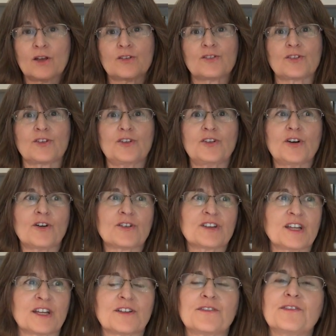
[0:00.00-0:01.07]
So you don't
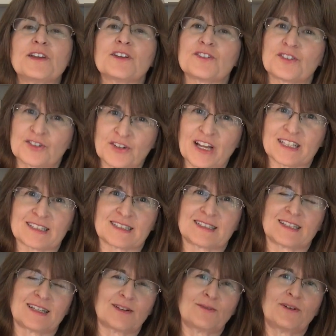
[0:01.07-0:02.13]
tend to feel
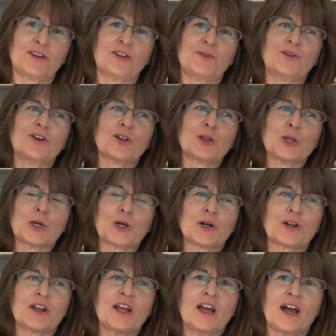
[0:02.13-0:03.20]
stressed when you
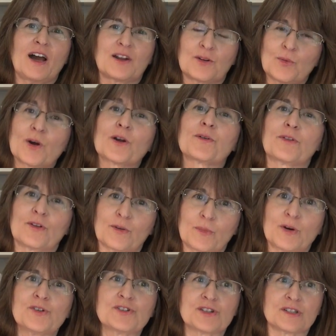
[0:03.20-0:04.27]
learn how to work with your
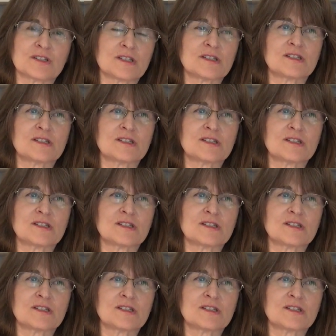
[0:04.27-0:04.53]
emotions.